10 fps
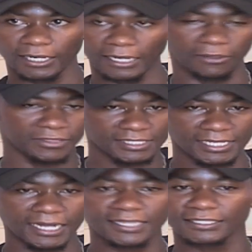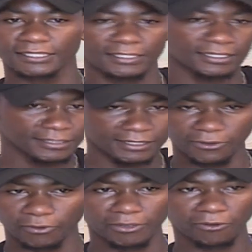Now this girl, she's
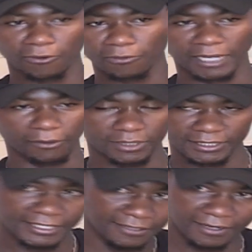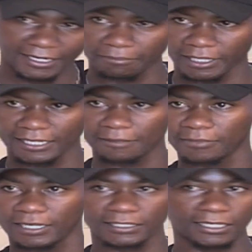going home, I will give her my
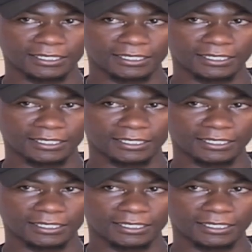number.